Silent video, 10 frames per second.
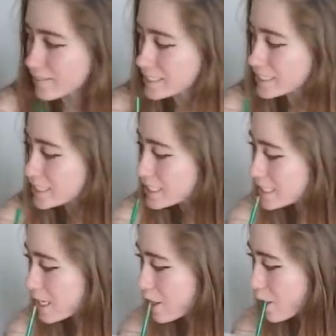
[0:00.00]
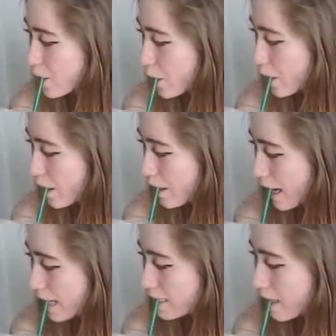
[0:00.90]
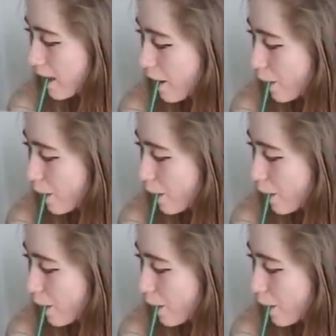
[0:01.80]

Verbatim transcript: Which is... Hello!